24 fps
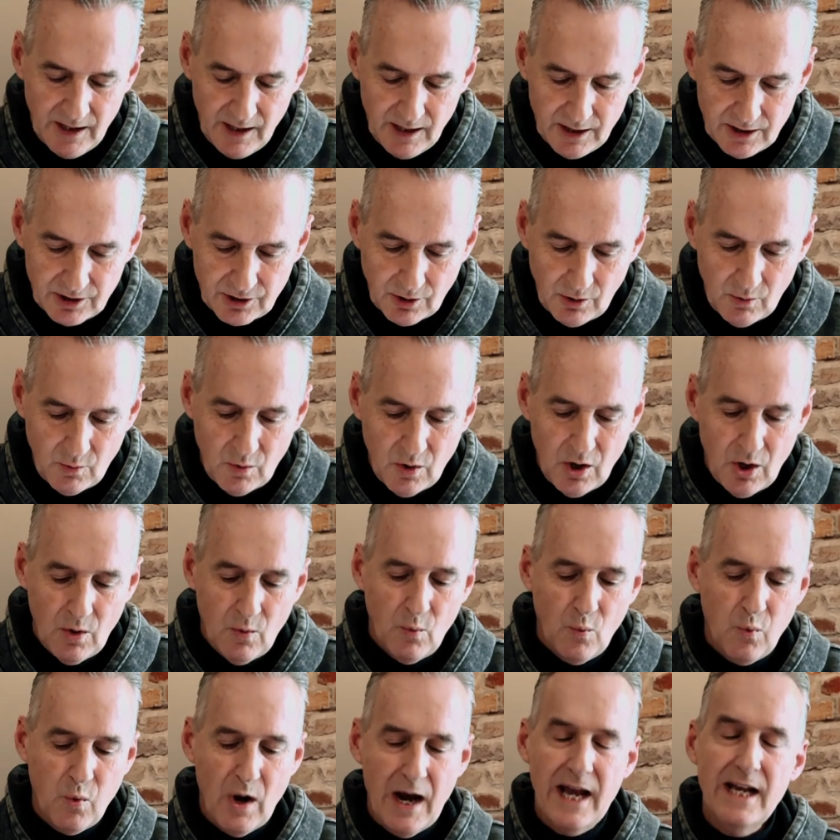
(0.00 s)
So
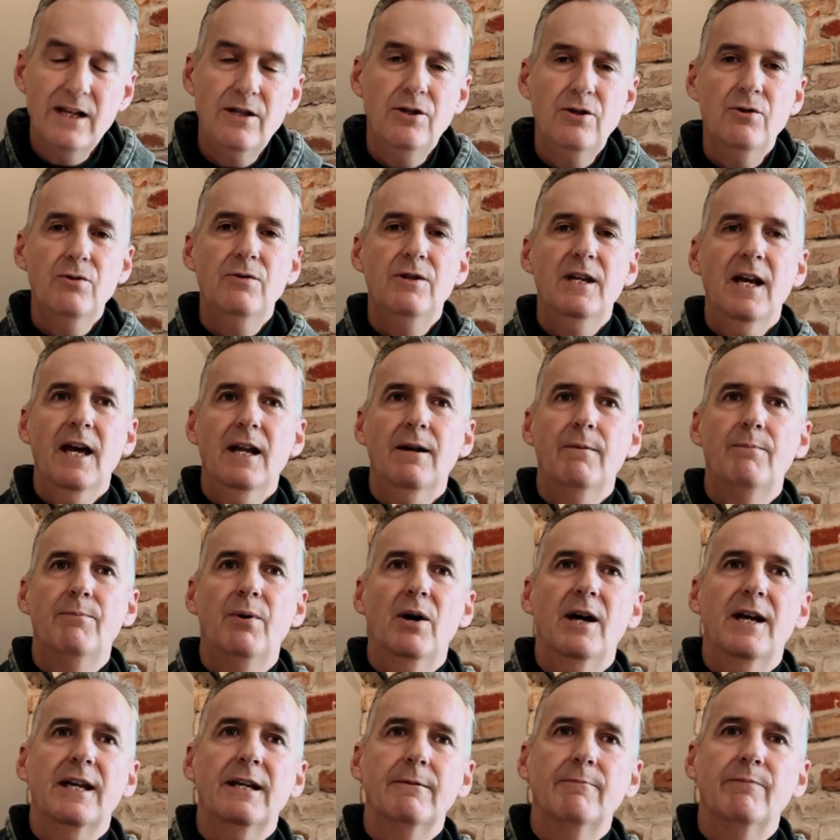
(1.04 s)
when you get a
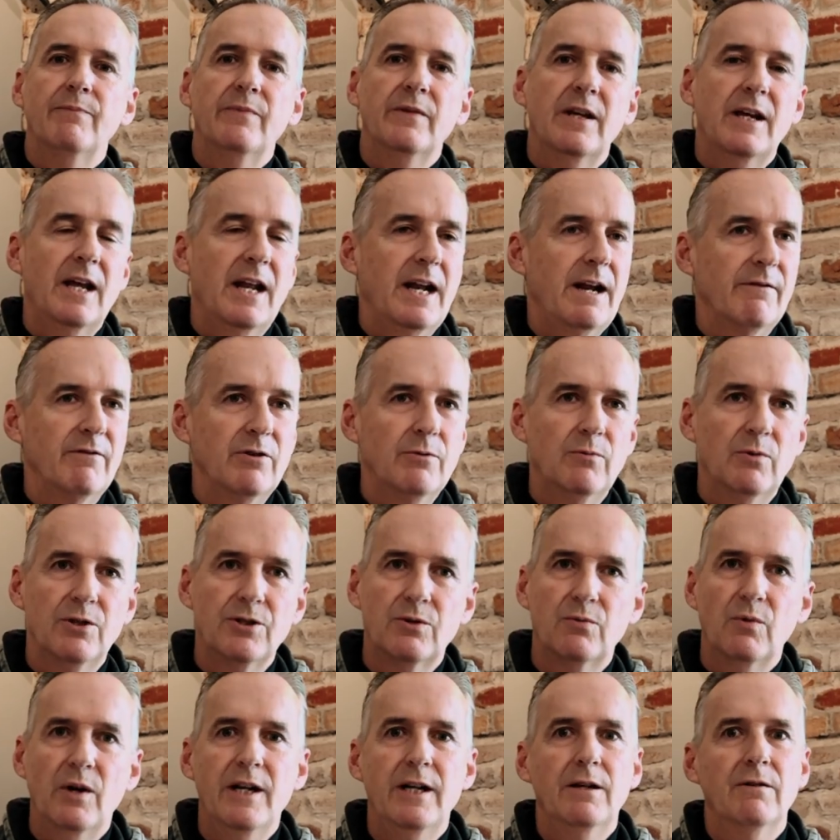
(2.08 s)
bite and everyone's
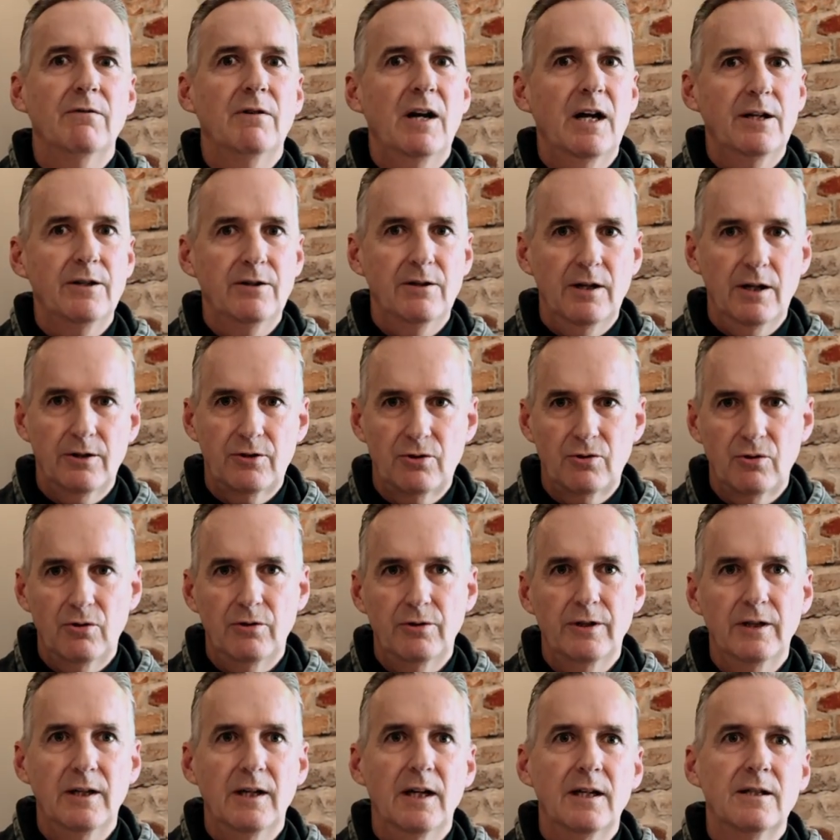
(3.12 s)
waiting around, you know how
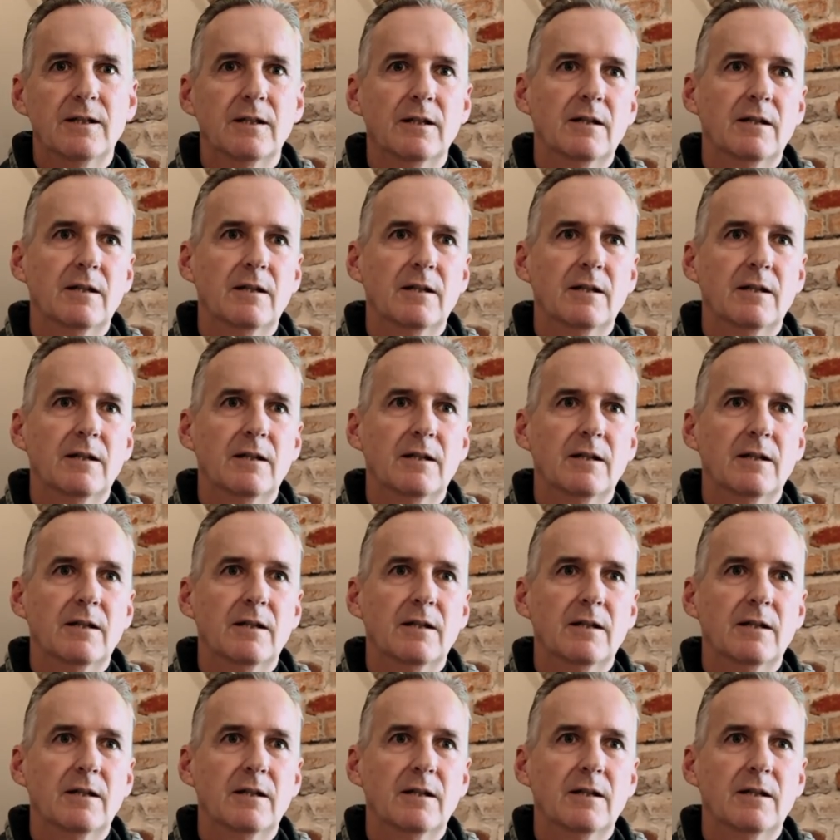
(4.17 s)
trolling gets.